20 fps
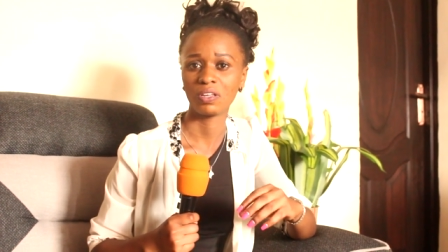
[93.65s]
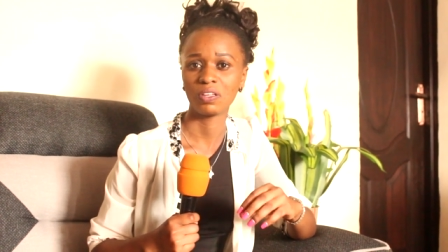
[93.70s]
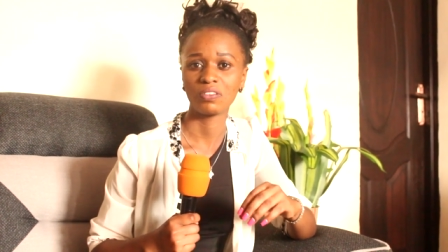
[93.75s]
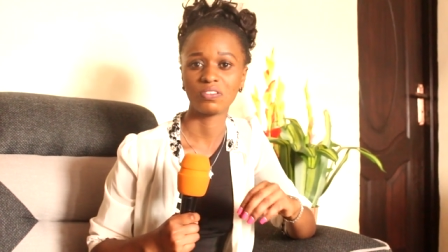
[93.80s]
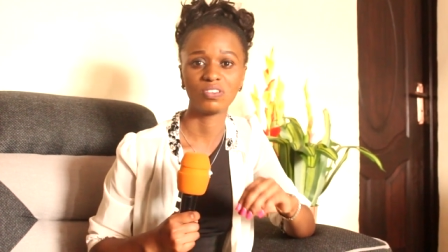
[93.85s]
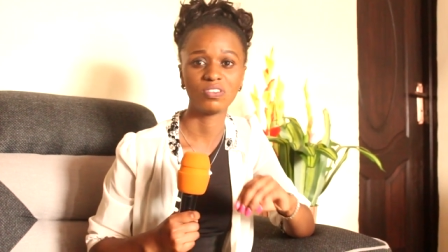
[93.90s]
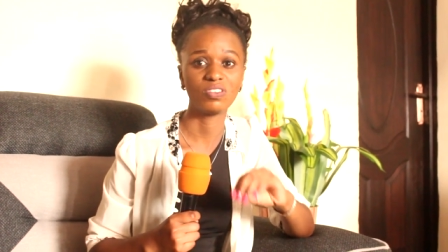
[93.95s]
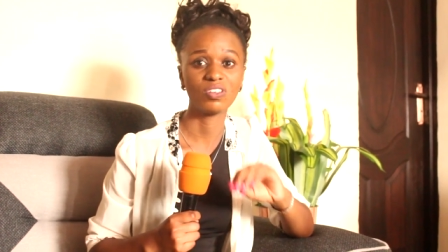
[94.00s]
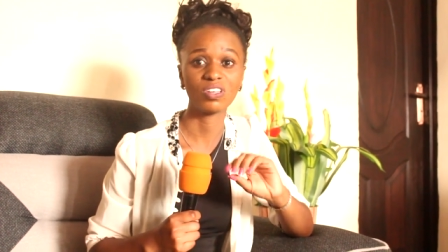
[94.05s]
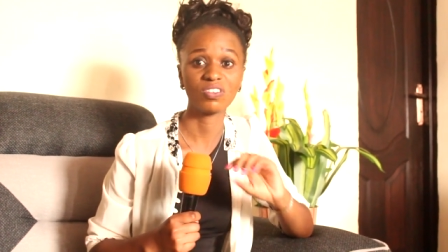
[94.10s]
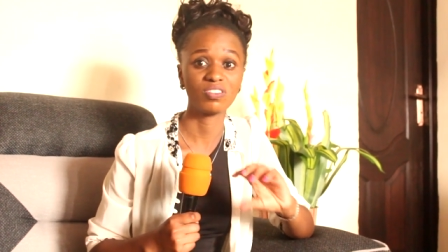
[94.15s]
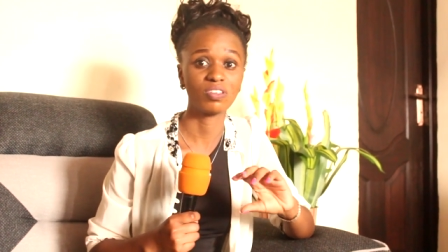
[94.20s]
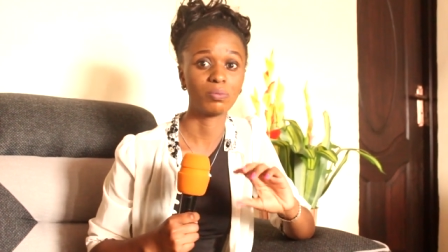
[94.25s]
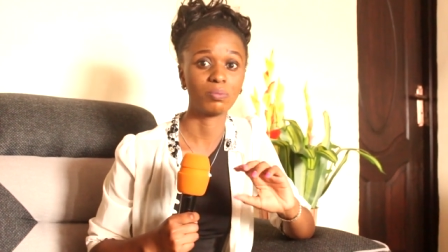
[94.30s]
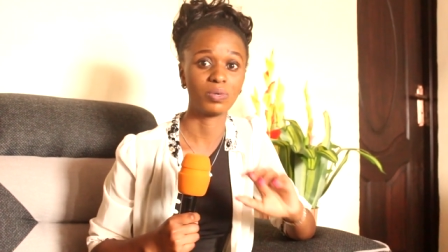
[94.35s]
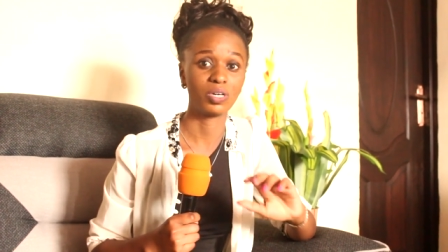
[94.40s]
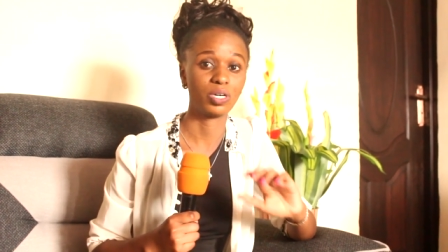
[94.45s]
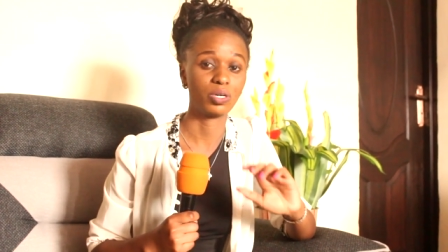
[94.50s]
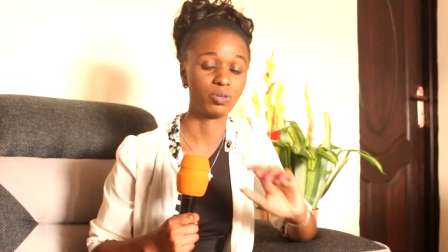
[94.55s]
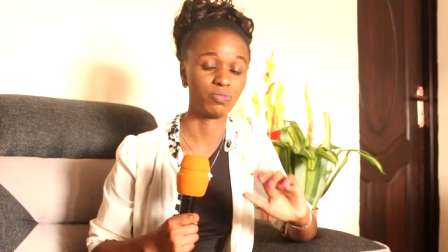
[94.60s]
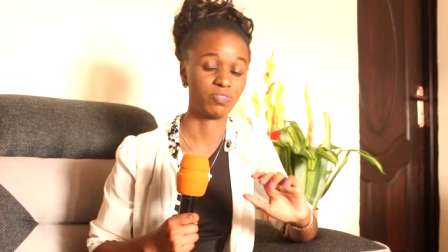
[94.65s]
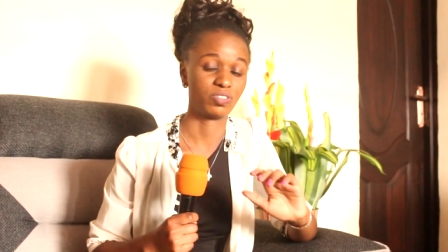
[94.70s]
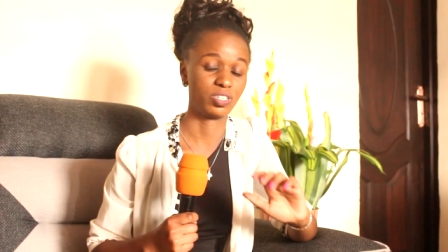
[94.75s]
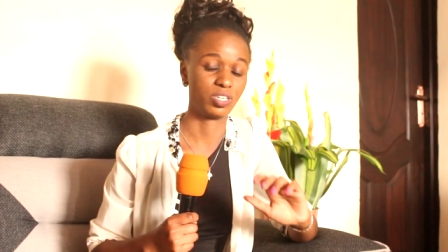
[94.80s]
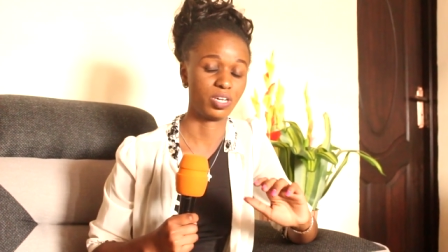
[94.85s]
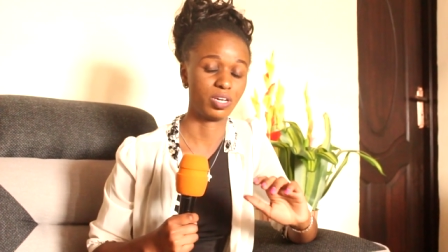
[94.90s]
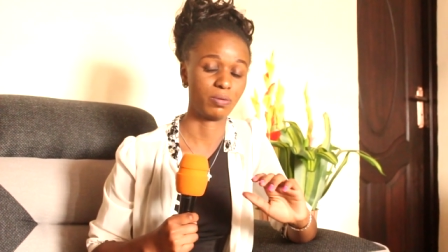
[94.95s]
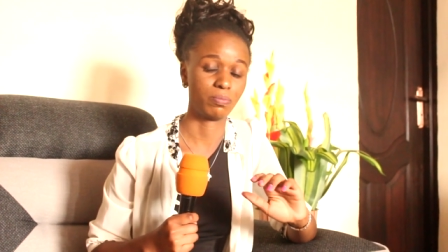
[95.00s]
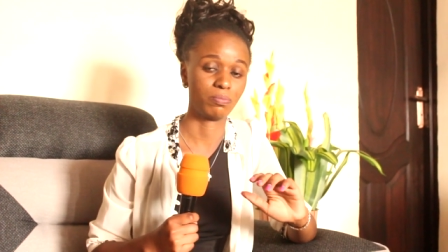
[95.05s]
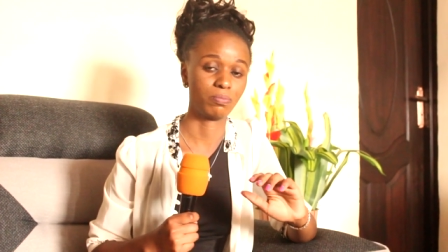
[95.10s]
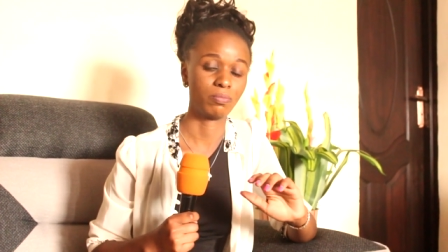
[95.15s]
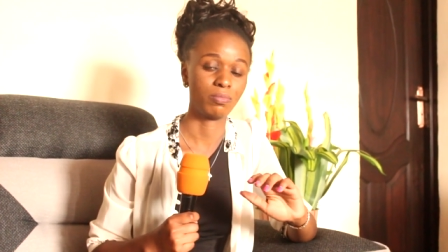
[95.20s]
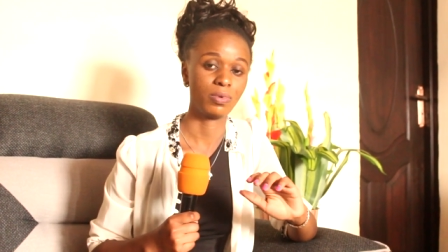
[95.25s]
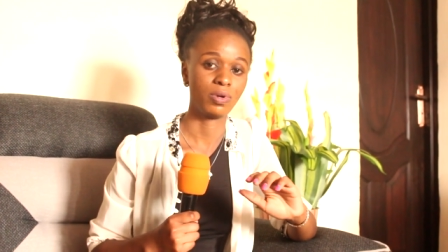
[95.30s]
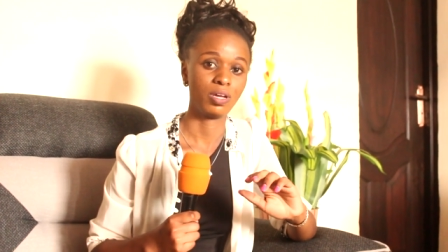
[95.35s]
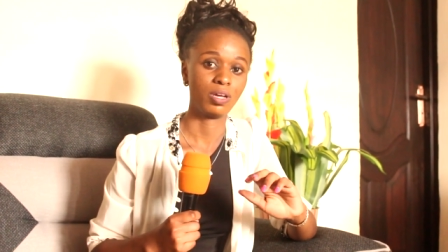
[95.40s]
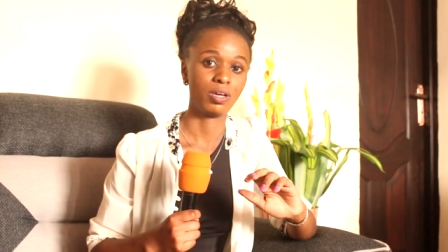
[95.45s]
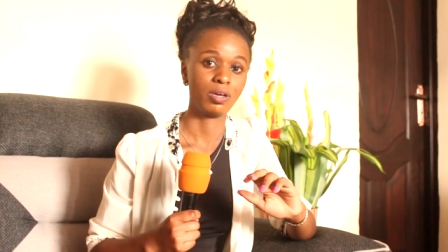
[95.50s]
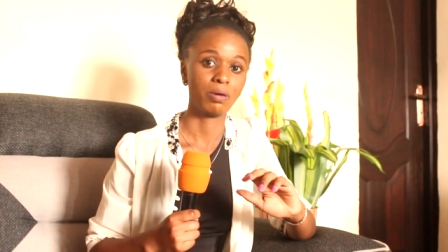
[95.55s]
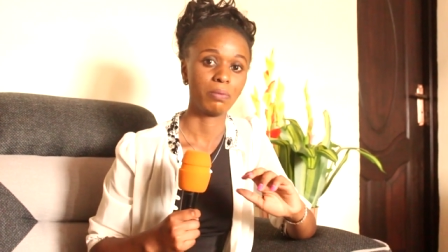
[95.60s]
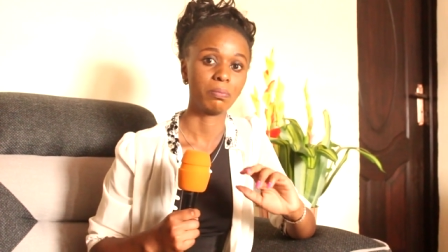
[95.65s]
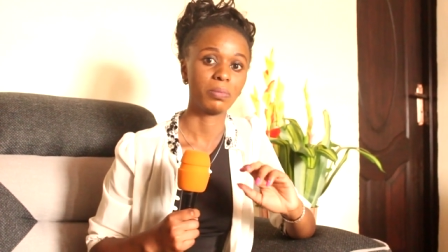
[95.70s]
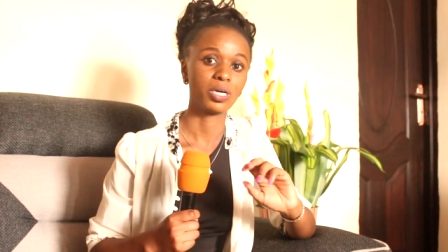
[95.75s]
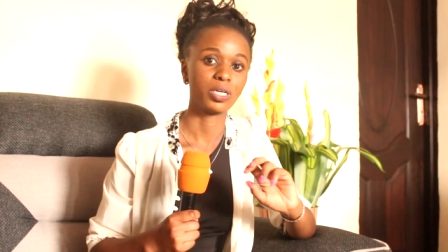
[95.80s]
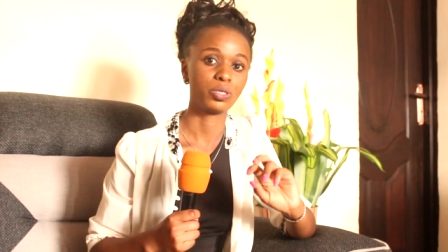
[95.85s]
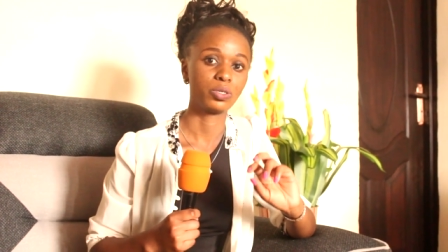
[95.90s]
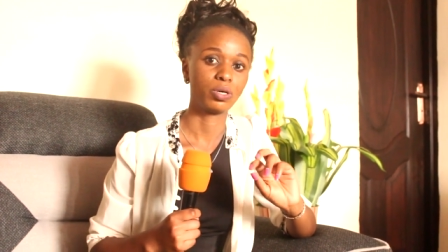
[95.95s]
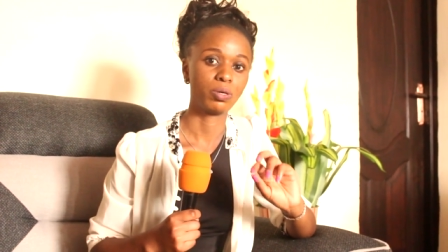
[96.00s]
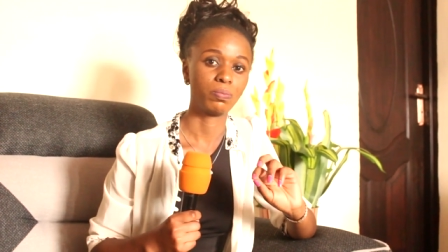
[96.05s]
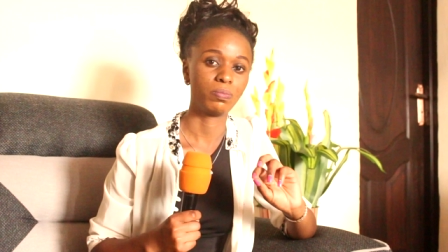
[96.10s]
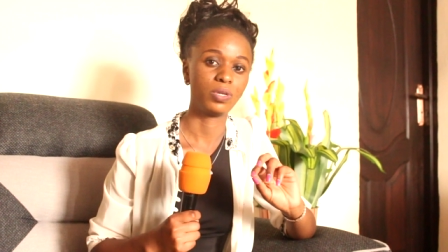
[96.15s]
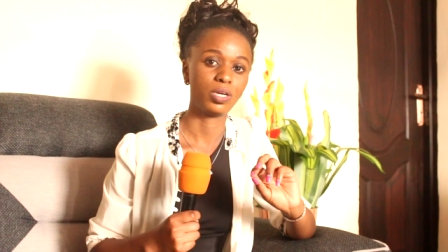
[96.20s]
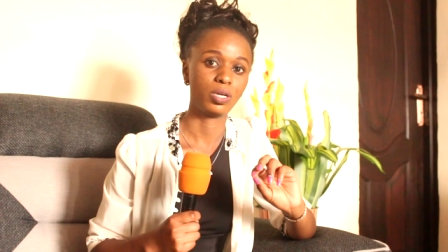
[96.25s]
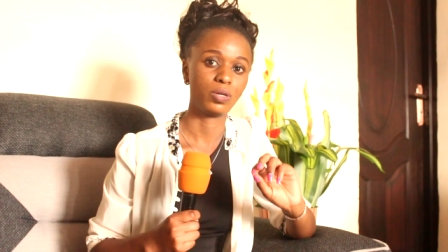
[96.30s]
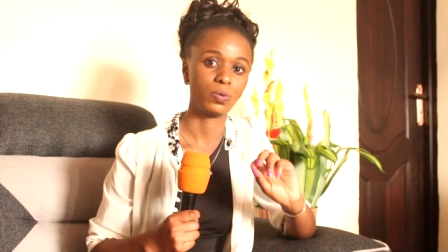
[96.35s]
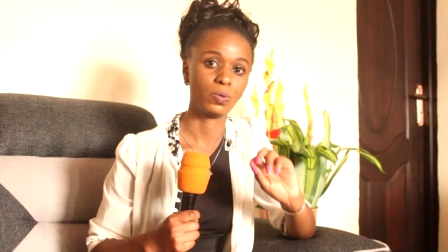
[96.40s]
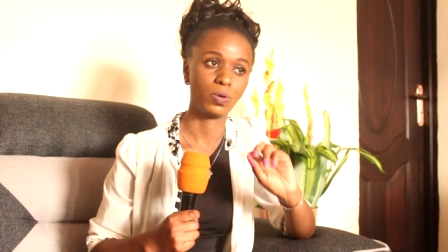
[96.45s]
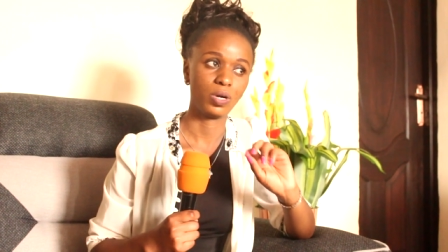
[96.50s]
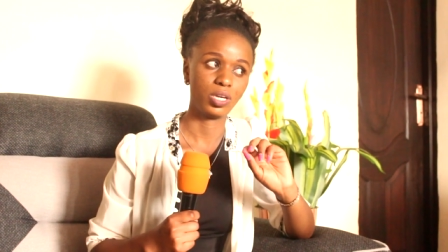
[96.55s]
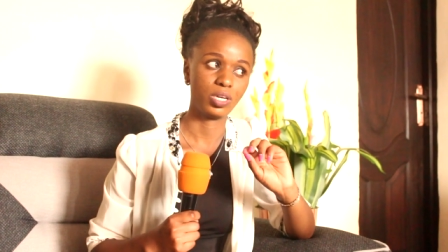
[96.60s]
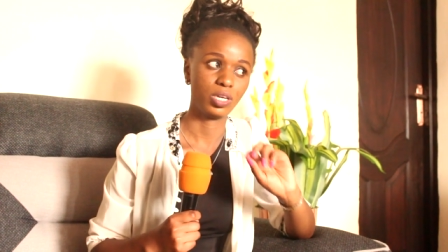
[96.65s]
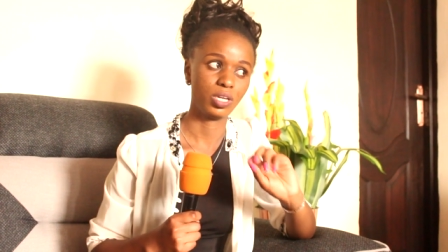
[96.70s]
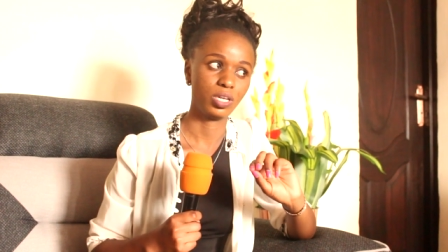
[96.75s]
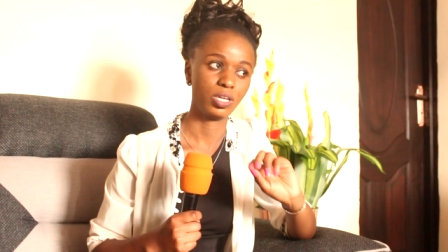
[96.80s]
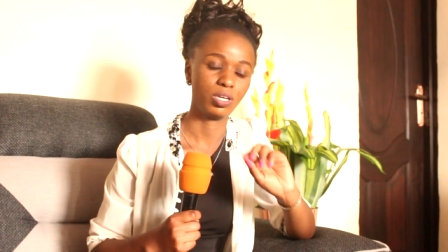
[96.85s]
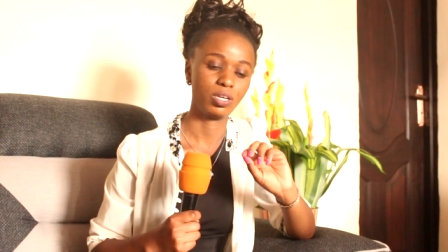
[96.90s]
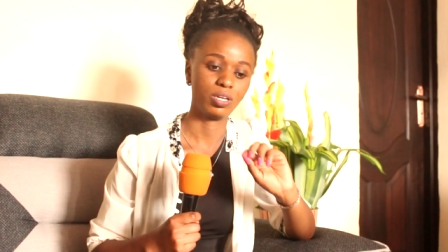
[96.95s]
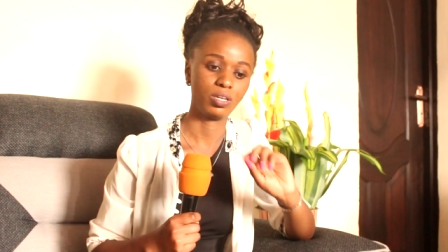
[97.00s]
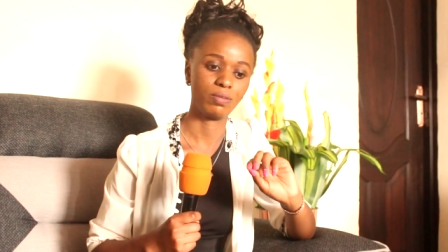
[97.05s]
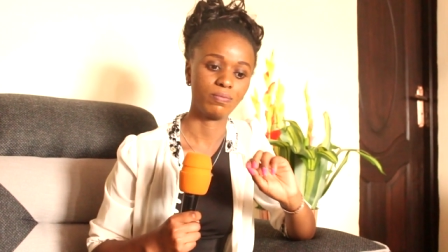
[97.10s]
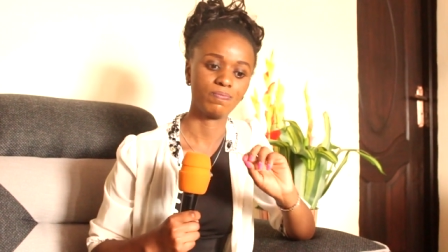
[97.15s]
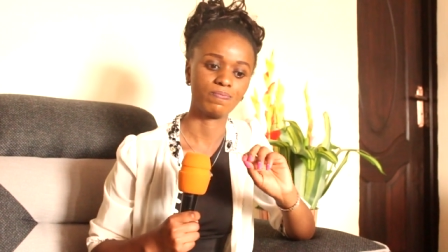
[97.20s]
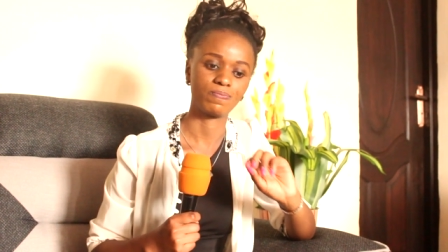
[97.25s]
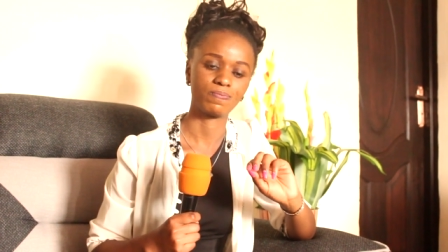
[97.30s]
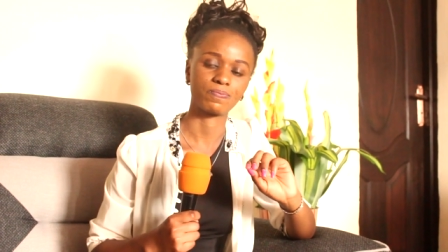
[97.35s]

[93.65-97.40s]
It's just a matter of time, but hope that one day